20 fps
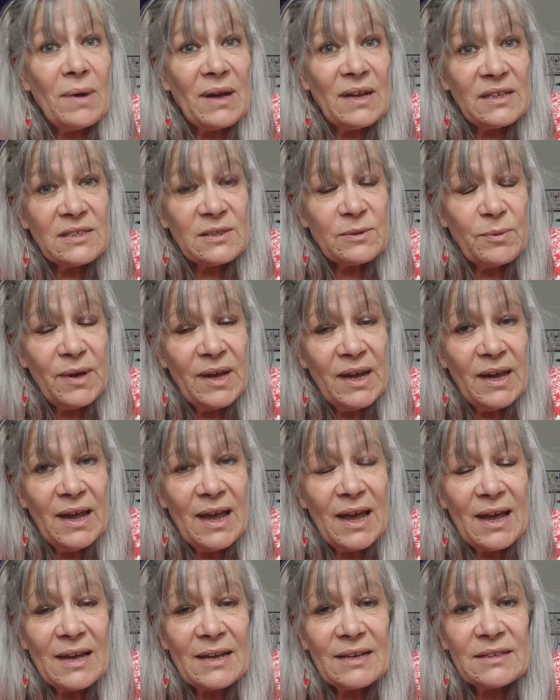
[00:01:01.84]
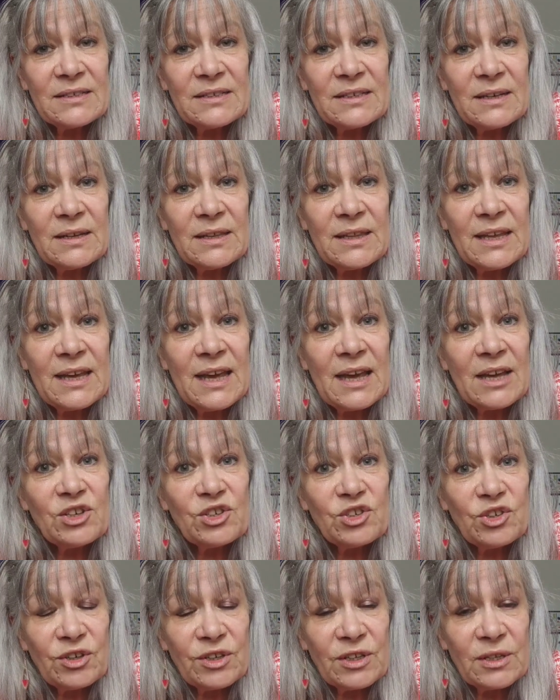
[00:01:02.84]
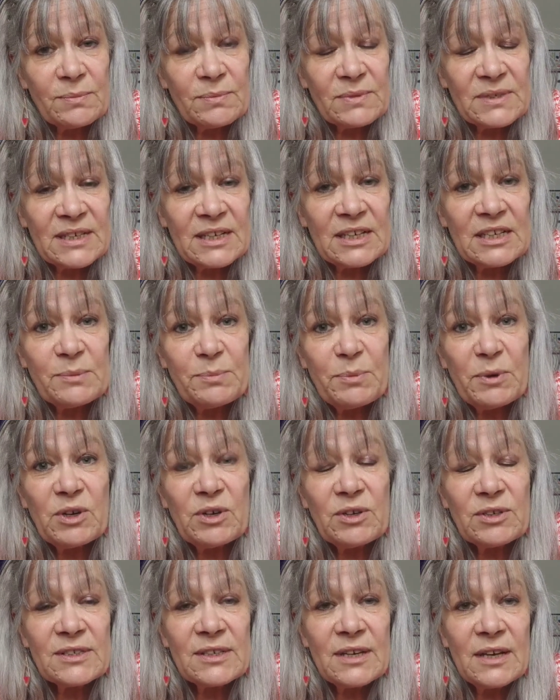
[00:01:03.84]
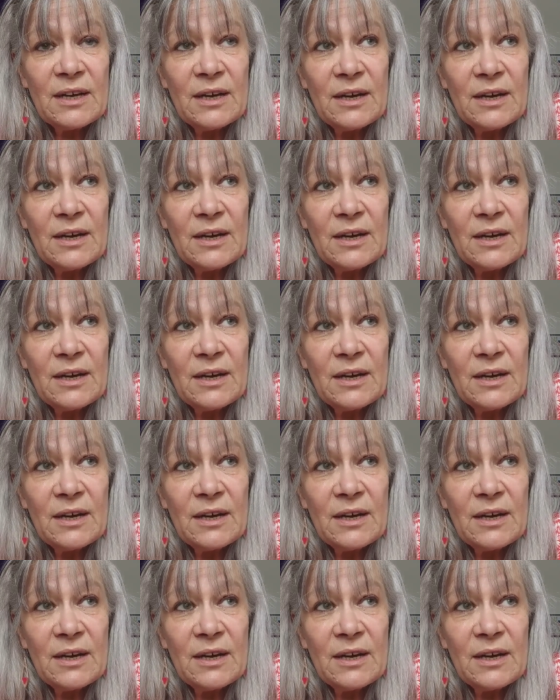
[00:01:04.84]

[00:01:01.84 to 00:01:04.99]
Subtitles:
miles away, and they enjoyed themselves because